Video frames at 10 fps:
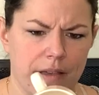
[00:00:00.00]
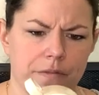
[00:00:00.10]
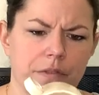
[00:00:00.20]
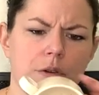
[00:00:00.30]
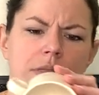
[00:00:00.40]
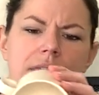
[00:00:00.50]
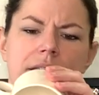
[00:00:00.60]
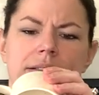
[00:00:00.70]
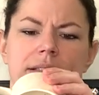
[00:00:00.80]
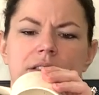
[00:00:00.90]
have got a few of
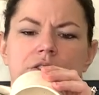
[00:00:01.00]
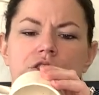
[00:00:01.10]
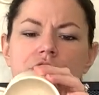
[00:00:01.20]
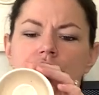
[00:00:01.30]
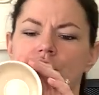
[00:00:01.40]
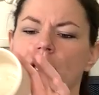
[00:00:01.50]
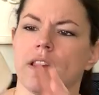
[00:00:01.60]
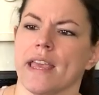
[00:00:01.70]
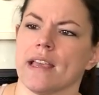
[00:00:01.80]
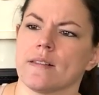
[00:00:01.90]
these. These are Churchill,
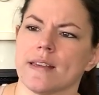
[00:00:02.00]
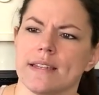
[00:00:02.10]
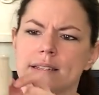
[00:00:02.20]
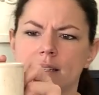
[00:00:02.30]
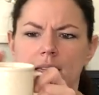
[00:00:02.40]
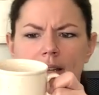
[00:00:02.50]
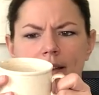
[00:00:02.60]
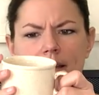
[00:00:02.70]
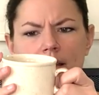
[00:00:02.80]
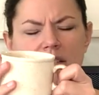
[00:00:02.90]
England.
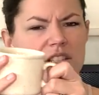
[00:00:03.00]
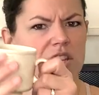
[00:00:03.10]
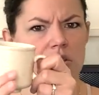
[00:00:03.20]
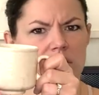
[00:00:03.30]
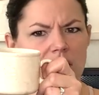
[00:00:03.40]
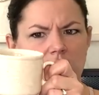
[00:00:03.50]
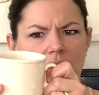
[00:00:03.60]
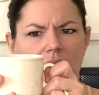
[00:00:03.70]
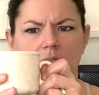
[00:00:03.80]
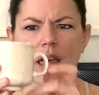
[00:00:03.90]
Just cute little,
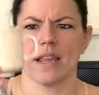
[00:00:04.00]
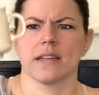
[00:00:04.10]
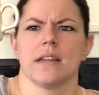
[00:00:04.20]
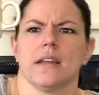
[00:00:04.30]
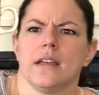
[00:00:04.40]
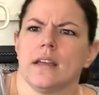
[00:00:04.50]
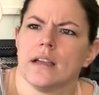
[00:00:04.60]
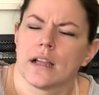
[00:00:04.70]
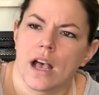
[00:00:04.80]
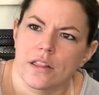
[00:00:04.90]
like, light
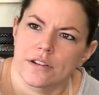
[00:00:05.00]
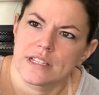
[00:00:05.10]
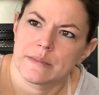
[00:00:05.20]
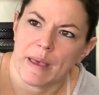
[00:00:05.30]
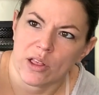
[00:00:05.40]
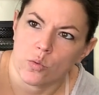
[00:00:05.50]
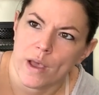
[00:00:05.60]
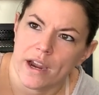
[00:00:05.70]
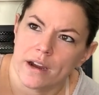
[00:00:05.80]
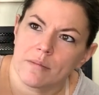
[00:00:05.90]
colored
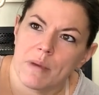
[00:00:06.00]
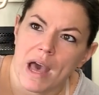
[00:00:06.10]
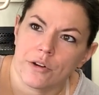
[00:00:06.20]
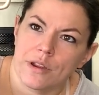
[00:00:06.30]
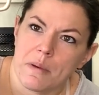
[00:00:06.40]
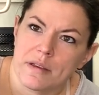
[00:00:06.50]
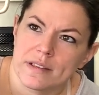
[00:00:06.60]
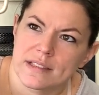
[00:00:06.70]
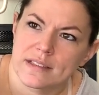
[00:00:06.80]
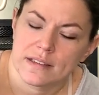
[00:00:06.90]
speckleware pottery
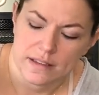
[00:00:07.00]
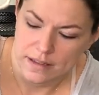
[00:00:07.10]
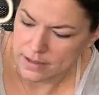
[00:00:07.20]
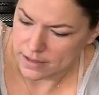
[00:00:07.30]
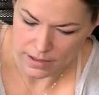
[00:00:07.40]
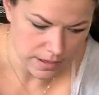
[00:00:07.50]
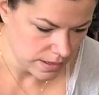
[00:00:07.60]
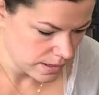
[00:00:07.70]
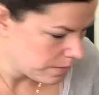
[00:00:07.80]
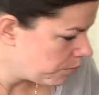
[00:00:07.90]
mugs.
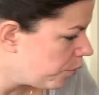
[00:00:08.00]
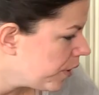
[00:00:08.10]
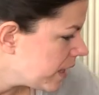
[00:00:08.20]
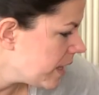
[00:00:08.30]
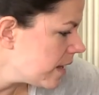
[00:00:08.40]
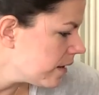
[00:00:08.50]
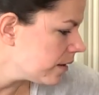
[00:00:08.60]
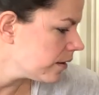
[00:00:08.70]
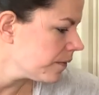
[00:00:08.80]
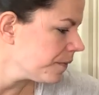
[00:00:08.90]
Pretty.
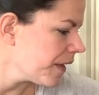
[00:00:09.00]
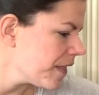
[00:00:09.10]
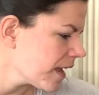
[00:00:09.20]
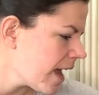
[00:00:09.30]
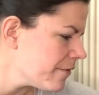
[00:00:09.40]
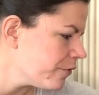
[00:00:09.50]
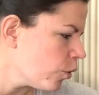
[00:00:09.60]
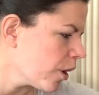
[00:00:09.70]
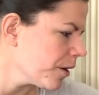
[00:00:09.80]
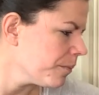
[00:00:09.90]
I think I have four.